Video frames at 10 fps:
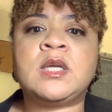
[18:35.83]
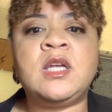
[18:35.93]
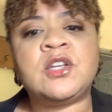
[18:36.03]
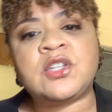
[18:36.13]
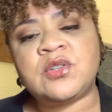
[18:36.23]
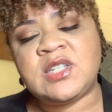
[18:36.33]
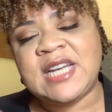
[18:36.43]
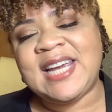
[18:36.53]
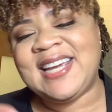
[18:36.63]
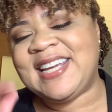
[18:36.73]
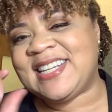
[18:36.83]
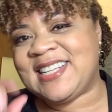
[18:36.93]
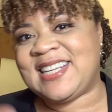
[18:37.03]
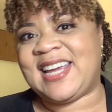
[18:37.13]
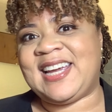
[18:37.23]
So stay
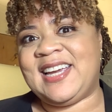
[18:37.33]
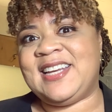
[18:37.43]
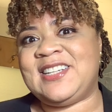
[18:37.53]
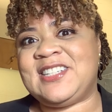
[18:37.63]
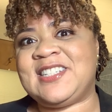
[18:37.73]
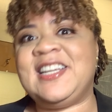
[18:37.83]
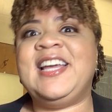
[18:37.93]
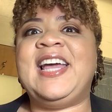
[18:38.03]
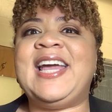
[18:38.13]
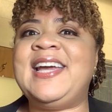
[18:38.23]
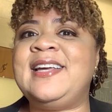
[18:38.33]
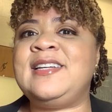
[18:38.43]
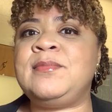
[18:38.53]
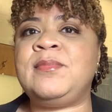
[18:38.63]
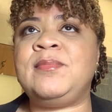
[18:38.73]
engaged
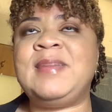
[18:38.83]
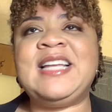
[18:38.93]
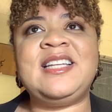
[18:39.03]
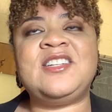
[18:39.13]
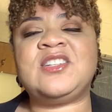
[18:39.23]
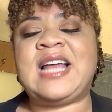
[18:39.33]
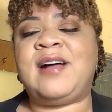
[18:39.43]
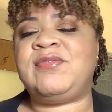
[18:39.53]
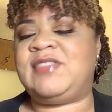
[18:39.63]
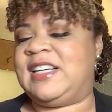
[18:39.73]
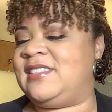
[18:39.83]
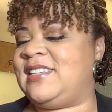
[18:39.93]
and mainly just have fun.